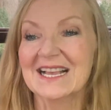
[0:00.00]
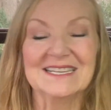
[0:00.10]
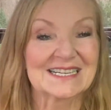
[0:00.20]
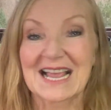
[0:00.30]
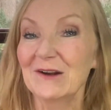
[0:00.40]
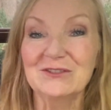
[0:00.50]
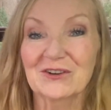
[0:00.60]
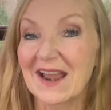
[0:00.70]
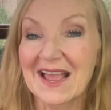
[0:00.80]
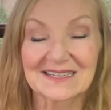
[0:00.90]
to
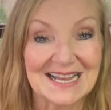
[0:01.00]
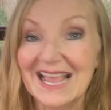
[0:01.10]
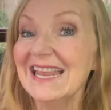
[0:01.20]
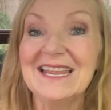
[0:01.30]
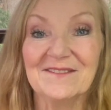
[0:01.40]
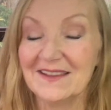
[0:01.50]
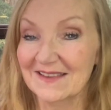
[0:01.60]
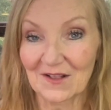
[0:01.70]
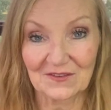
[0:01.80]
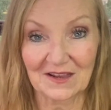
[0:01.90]
counteract any of these
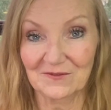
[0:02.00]
outside